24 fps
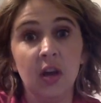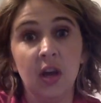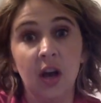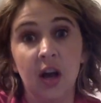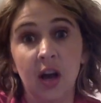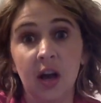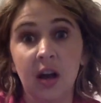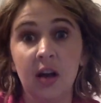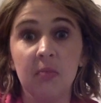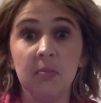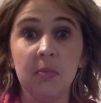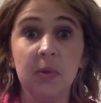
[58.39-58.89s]

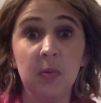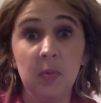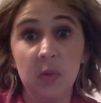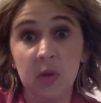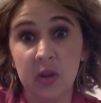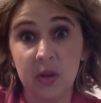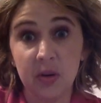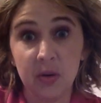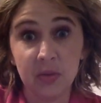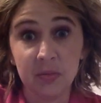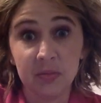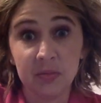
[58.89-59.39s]
uh, maybe
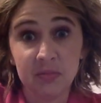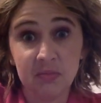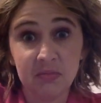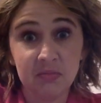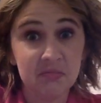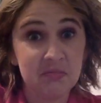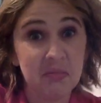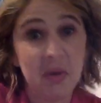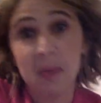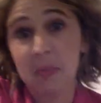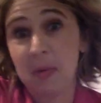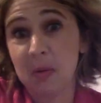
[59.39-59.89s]
you.
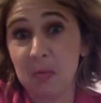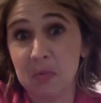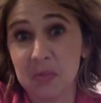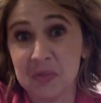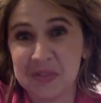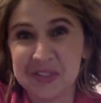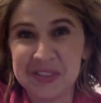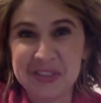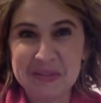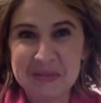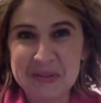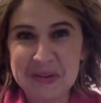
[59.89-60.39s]
Maybe
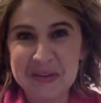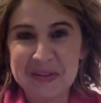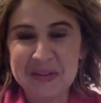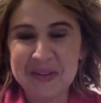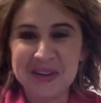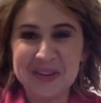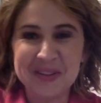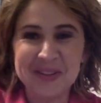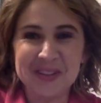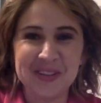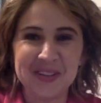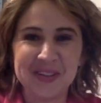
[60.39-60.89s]
we'll see what
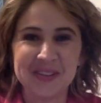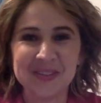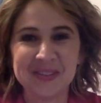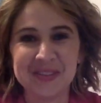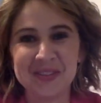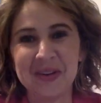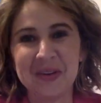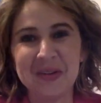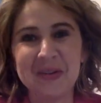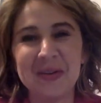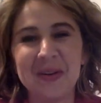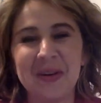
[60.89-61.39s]
God does.
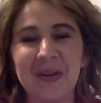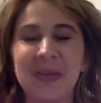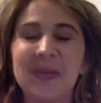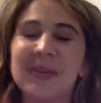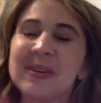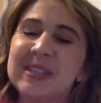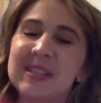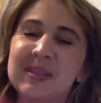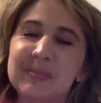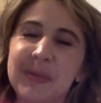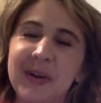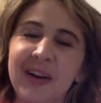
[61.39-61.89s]
So,
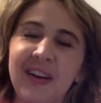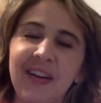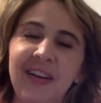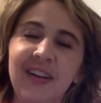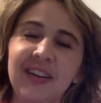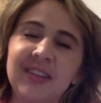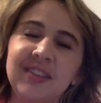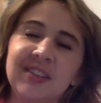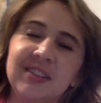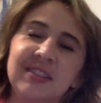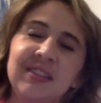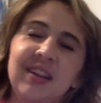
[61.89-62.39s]
Holy Spirit,
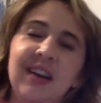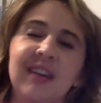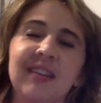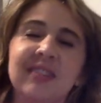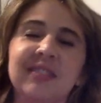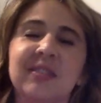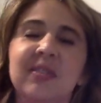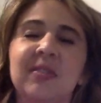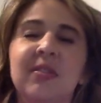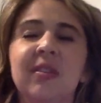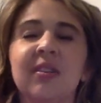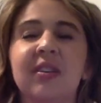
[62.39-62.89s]
I just
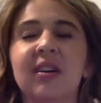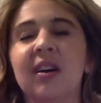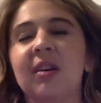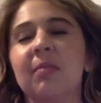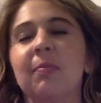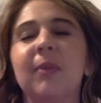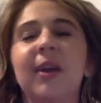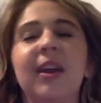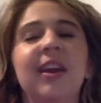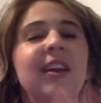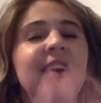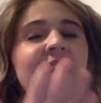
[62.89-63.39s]
ask you to
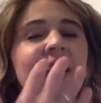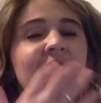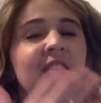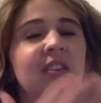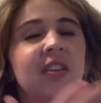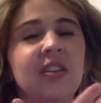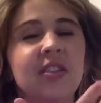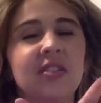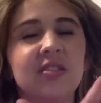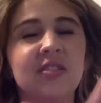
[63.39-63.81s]
come right now and